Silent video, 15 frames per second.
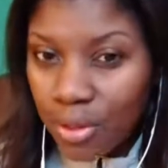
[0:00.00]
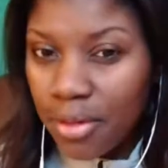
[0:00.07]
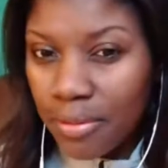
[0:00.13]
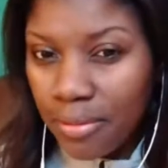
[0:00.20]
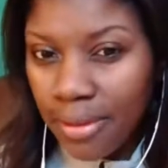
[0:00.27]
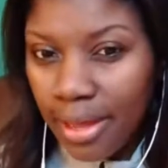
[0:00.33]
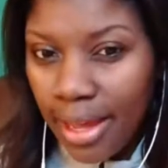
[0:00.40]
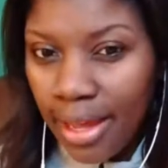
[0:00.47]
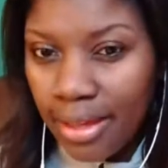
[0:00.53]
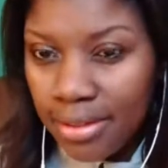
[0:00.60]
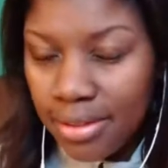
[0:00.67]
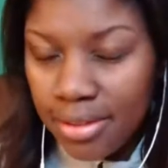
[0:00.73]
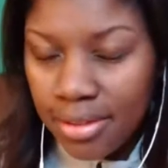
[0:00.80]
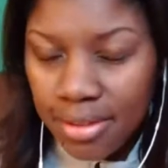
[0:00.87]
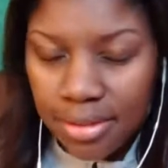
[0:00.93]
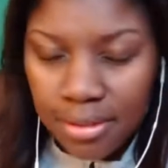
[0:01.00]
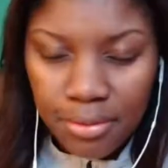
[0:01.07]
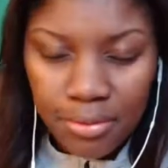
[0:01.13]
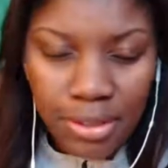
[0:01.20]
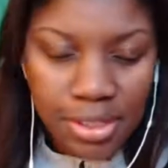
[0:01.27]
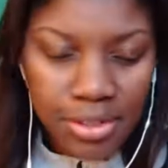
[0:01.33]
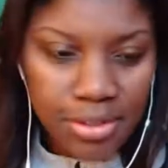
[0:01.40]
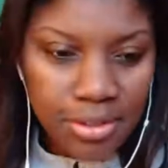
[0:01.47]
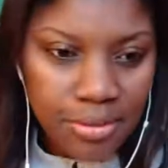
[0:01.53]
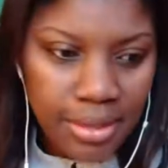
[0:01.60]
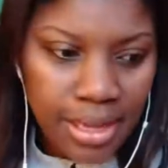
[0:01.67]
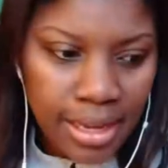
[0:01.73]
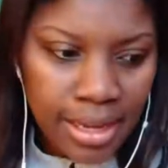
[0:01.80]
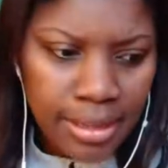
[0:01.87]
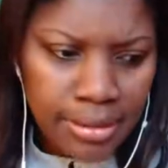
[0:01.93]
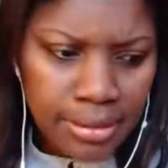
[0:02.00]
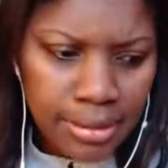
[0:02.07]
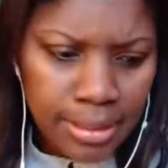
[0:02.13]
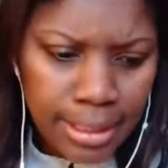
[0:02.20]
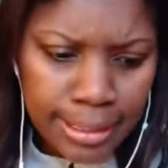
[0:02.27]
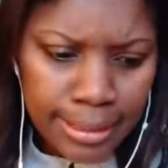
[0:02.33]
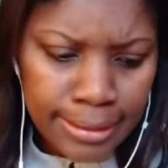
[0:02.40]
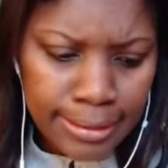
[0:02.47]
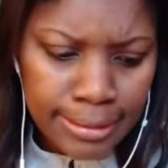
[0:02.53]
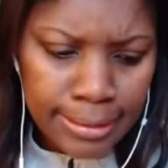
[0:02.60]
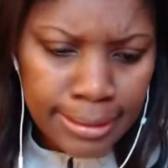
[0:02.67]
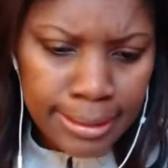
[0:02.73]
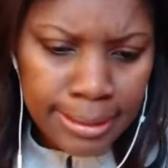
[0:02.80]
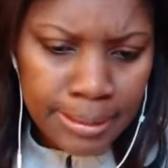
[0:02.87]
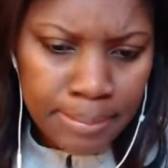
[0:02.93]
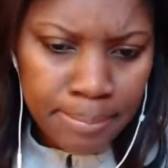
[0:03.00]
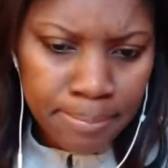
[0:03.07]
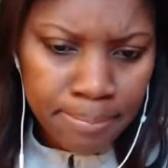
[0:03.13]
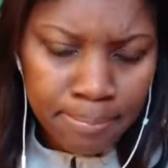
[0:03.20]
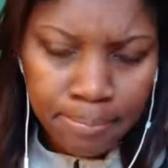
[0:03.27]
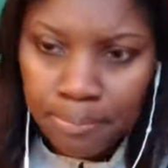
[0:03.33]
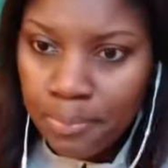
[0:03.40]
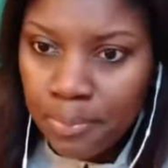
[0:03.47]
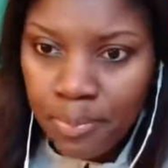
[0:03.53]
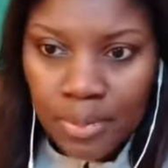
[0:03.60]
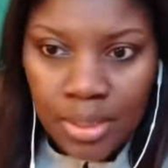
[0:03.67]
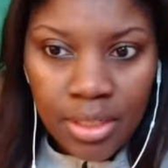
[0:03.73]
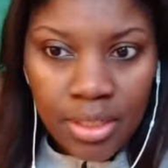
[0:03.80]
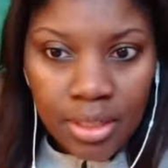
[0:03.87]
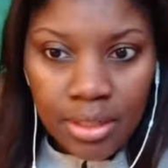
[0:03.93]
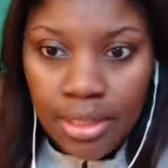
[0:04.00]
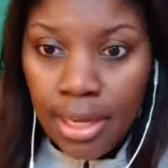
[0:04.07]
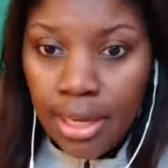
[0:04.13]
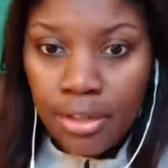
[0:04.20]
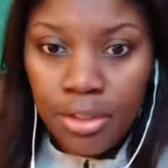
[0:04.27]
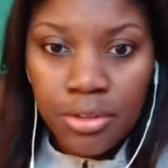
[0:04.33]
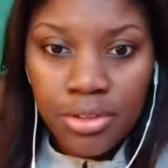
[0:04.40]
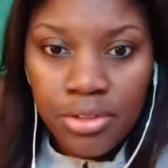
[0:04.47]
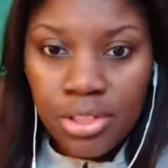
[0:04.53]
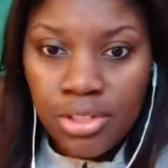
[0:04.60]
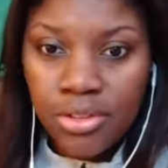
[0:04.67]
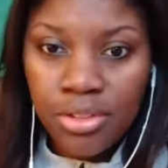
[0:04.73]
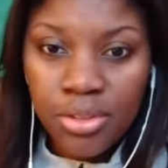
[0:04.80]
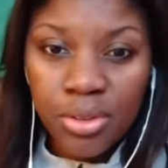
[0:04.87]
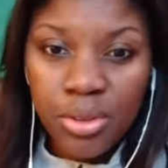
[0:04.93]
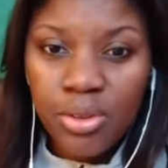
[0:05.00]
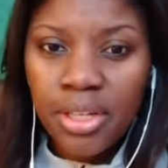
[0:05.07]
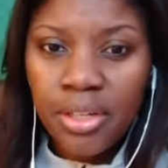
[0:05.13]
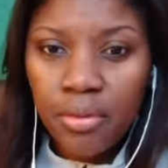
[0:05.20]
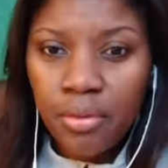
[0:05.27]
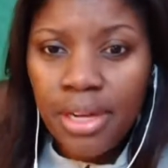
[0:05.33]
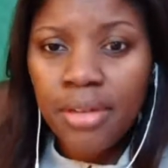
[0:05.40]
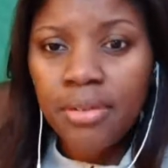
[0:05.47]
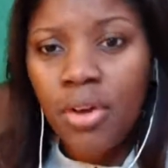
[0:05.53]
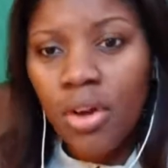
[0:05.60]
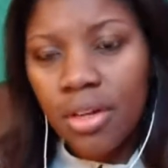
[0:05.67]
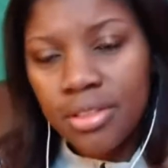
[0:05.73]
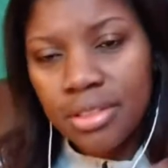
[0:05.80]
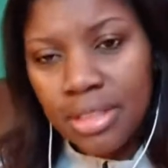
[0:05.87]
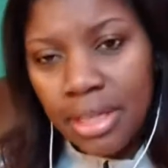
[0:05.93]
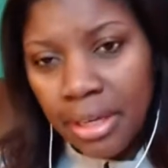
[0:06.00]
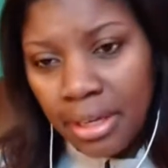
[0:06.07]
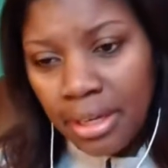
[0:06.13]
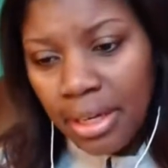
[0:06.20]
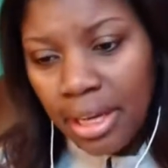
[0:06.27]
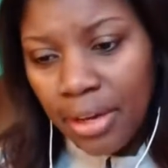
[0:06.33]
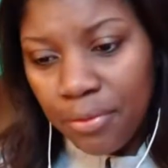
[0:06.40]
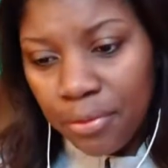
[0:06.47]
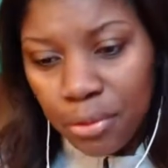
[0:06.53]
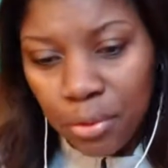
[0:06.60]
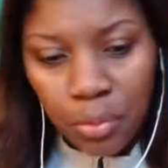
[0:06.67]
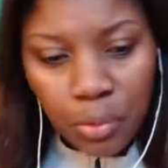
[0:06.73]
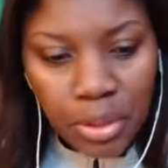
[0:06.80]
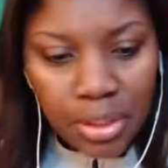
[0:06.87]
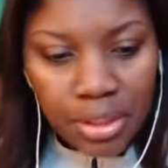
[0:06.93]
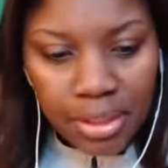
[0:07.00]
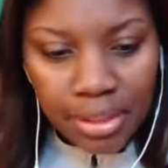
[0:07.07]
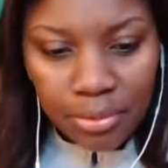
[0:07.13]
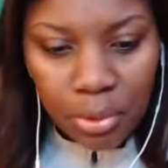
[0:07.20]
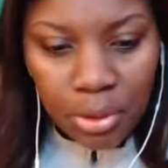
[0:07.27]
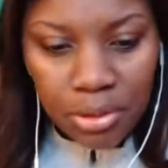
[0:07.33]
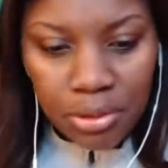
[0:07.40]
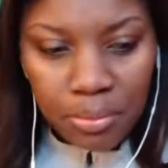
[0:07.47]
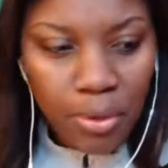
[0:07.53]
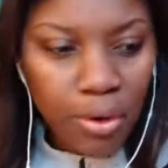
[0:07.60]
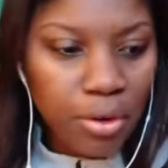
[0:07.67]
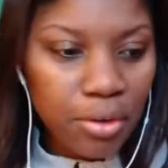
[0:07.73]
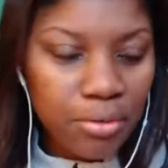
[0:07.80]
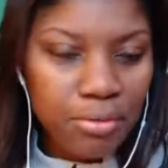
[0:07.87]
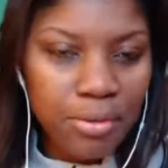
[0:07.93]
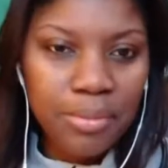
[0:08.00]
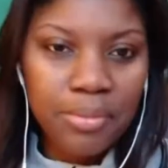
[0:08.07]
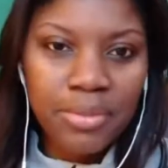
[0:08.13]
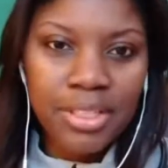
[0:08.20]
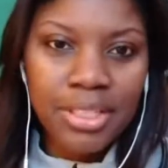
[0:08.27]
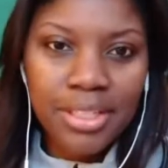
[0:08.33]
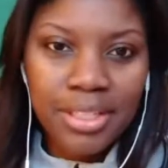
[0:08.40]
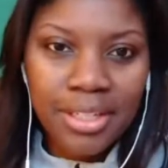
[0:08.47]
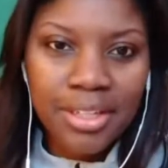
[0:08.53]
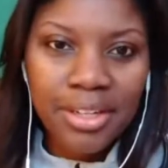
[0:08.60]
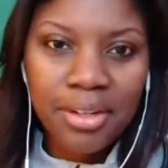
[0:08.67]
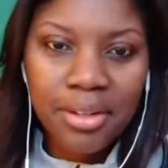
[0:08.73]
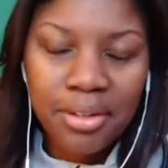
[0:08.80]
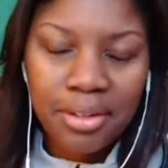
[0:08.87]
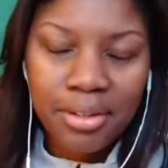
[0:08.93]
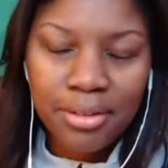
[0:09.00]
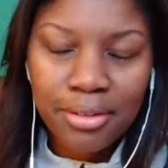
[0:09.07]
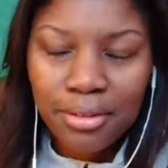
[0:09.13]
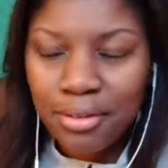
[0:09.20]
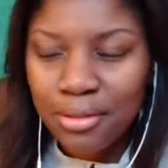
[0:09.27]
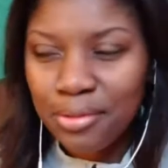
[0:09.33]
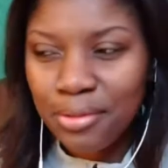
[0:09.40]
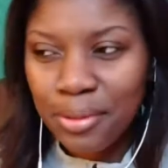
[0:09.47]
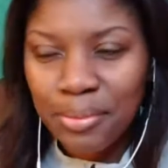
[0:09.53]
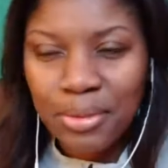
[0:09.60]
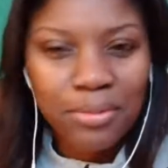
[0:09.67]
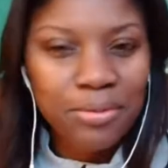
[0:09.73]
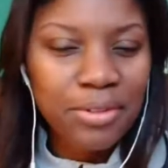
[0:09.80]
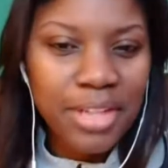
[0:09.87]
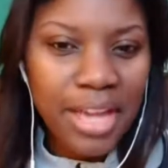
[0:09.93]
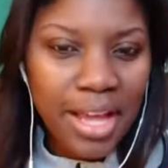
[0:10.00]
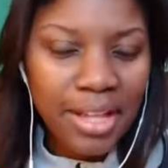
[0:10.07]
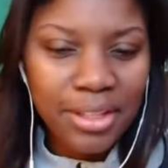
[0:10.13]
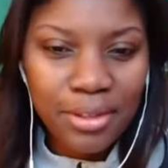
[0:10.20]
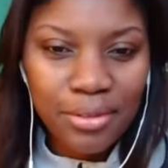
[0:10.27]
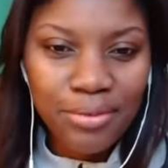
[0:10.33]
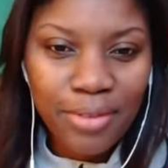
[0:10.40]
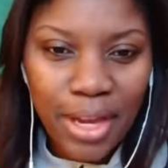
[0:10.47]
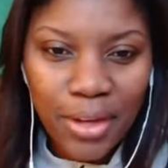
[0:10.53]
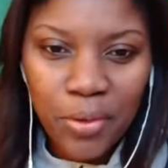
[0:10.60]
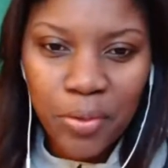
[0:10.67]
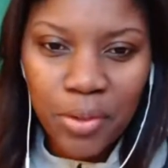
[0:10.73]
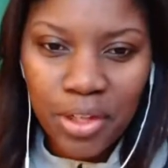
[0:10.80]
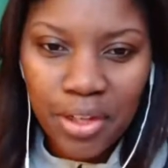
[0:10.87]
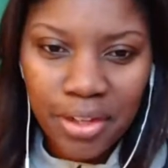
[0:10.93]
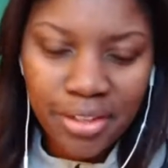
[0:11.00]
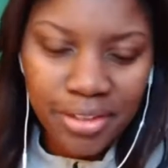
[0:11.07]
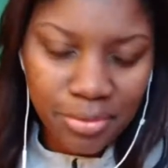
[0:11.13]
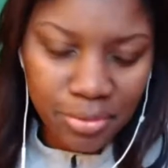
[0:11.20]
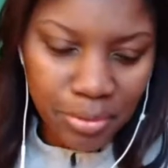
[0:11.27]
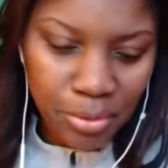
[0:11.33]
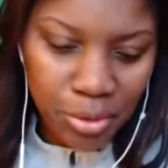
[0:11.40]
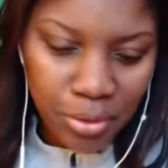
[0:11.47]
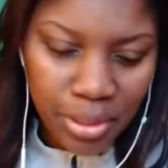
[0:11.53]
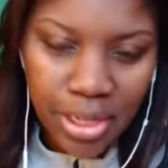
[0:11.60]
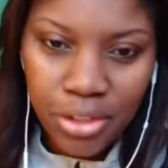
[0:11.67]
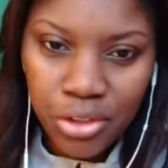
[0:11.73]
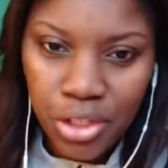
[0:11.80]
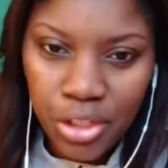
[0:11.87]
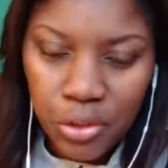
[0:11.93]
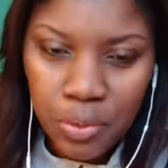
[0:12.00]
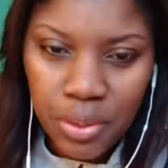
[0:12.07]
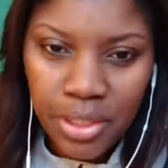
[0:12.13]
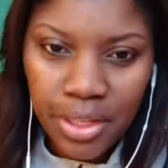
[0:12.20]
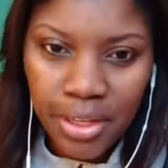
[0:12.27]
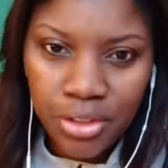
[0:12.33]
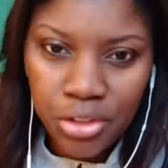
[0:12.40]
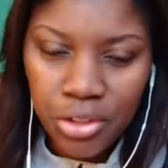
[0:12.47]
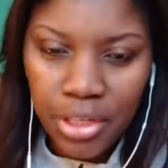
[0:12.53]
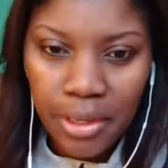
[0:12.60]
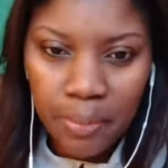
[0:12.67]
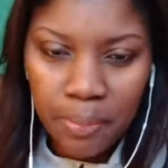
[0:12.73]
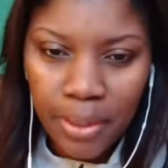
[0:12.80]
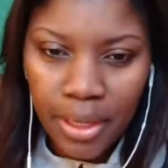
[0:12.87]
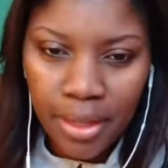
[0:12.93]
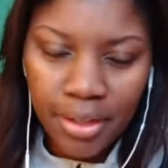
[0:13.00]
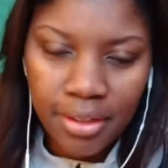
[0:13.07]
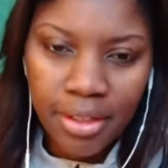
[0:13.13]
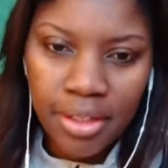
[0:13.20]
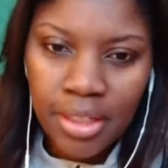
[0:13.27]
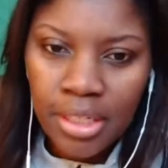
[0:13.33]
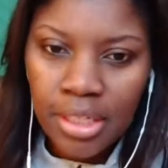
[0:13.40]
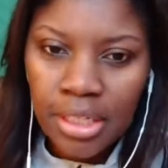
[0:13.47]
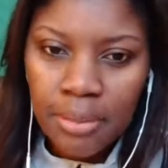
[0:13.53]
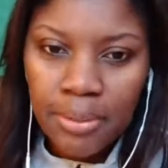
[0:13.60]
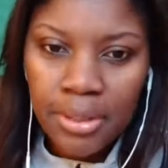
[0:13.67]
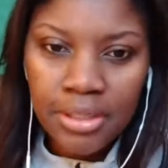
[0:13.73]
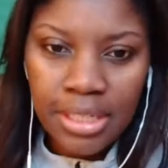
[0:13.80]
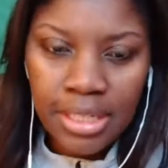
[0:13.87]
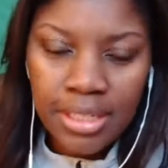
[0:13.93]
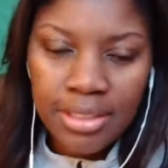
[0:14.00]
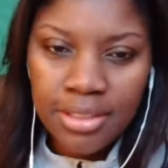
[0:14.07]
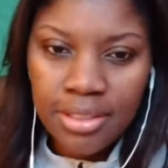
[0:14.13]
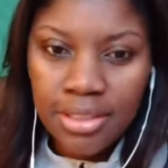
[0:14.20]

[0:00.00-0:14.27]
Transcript: of that, the face of that. And, yeah, it's going to look like Groundhog's Day after we depart from the finale, the final cut from your HHPH campaign. But yes,